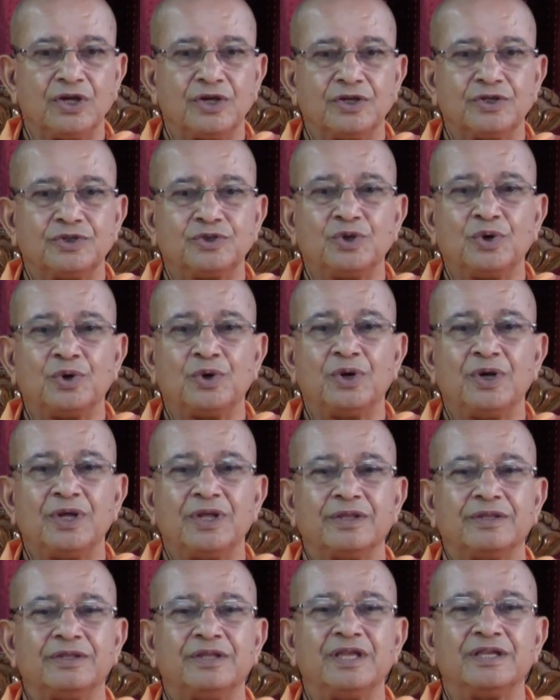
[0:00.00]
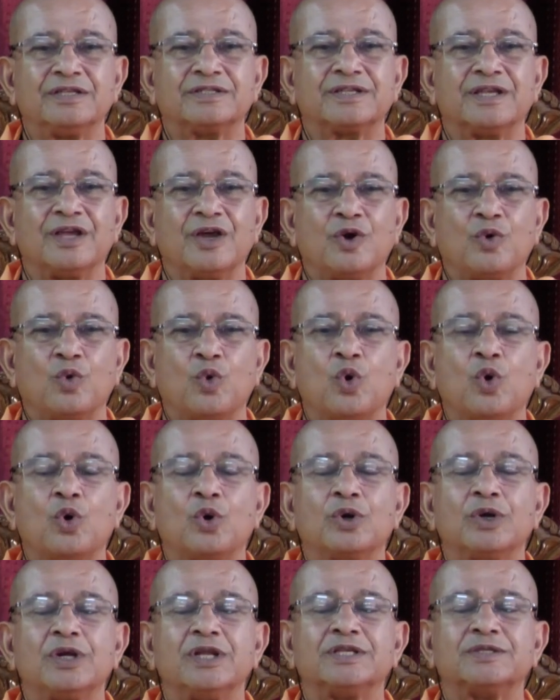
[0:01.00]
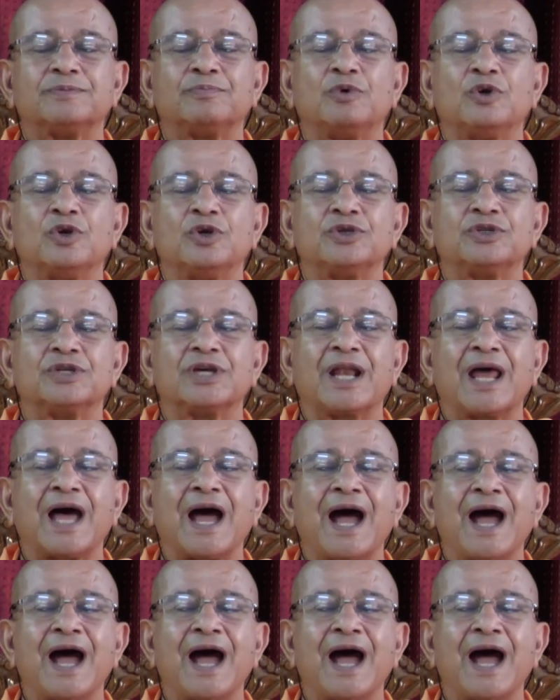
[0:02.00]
So this only spiritual